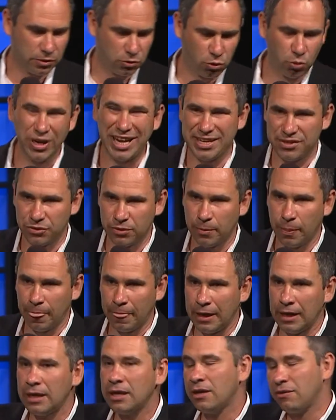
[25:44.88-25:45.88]
late.
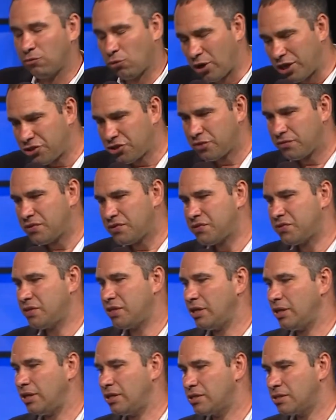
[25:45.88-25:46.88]
For
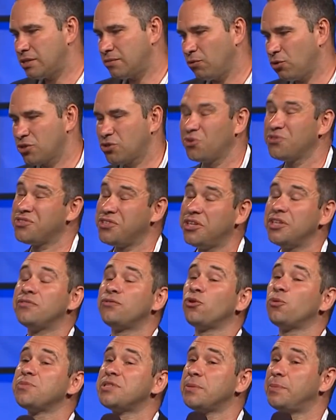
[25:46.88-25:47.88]
HEVC, it was considered
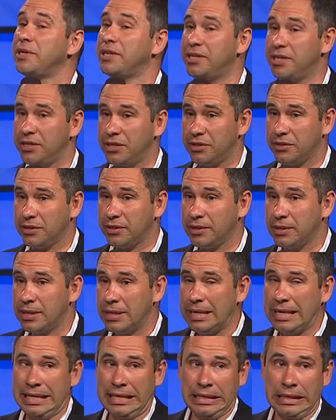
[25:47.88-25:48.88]
from the beginning.
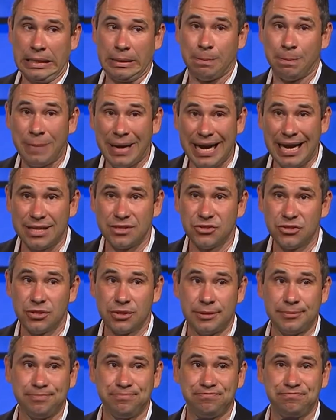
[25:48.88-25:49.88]
But
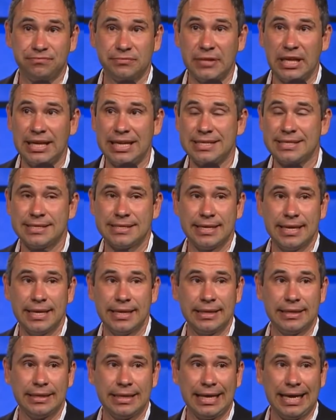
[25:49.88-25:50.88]
let's
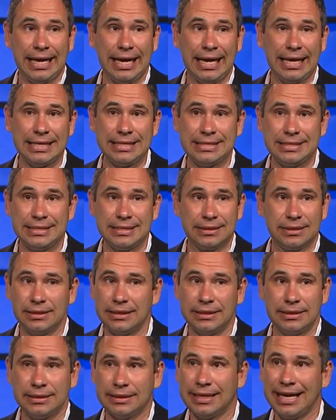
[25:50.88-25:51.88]
say
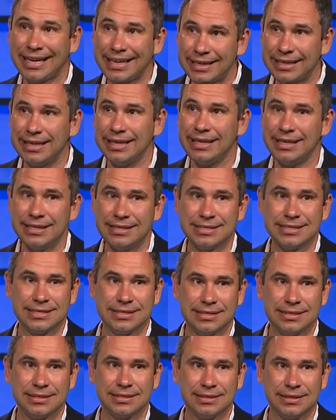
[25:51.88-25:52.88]
currently
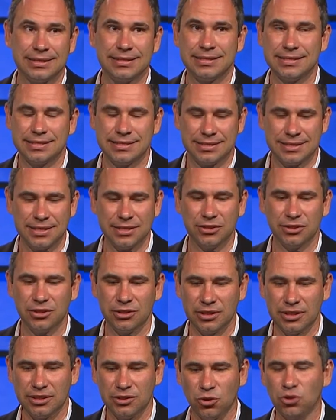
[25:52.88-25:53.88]
it's
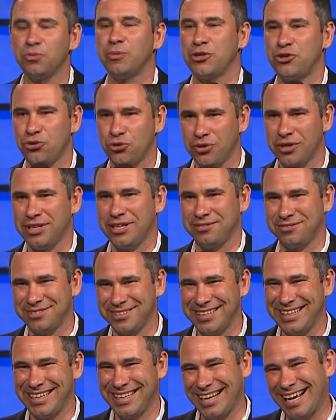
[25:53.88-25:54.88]
still not mature enough.
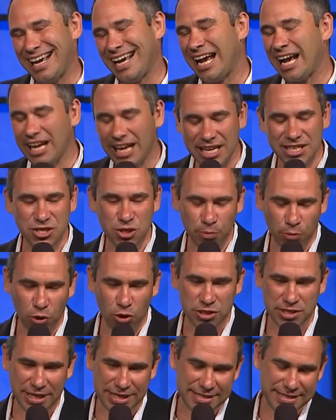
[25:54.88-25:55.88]
Like I
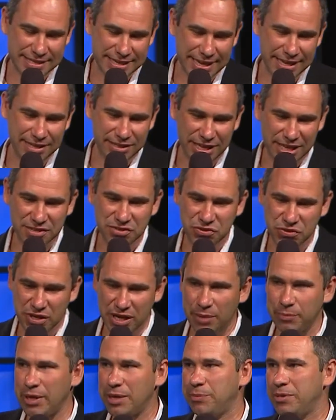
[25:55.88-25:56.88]
suppose, let's say next
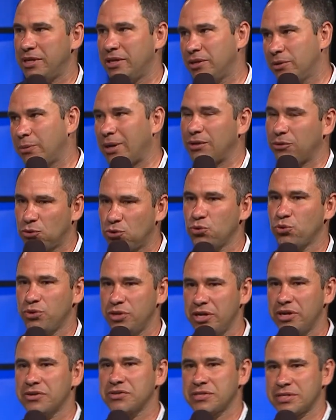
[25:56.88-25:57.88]
year, maybe in 1 or 2
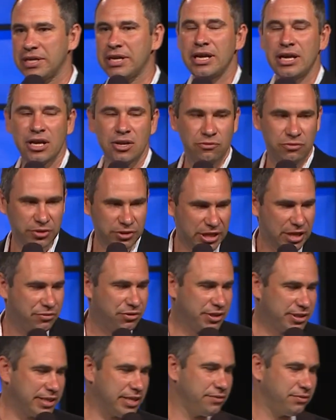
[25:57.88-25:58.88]
years, we
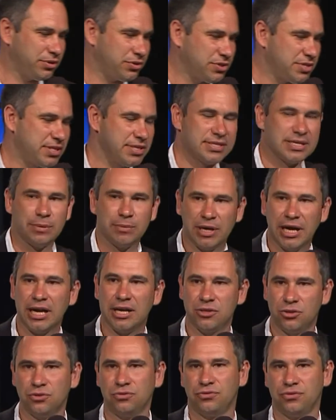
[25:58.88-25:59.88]
definitely will see some
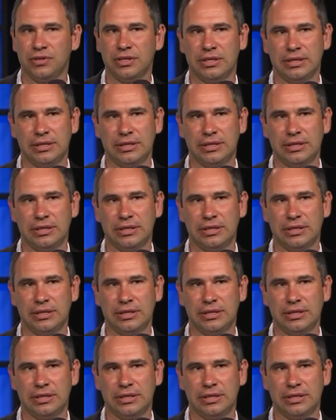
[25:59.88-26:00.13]
kind of